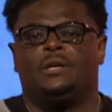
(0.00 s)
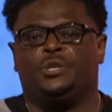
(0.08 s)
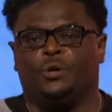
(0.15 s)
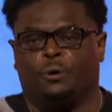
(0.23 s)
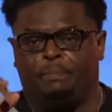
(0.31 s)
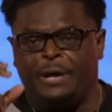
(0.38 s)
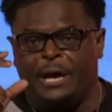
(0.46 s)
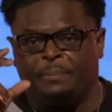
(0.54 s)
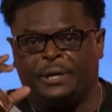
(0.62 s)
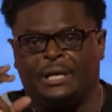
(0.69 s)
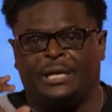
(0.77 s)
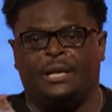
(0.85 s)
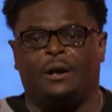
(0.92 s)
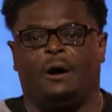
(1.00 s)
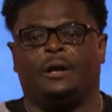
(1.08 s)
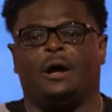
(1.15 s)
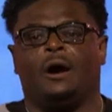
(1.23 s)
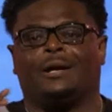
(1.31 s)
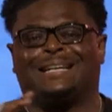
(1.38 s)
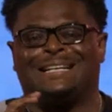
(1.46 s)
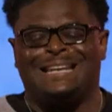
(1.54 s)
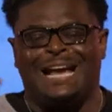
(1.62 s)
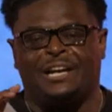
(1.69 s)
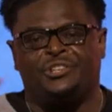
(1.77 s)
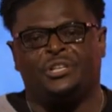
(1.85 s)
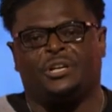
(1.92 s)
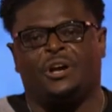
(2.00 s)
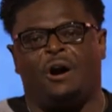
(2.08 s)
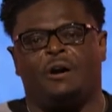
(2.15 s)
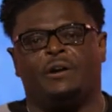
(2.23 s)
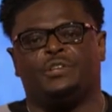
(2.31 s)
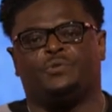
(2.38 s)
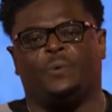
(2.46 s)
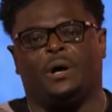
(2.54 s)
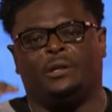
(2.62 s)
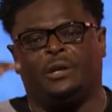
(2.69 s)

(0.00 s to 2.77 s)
you'll be able to get on our connection card as well.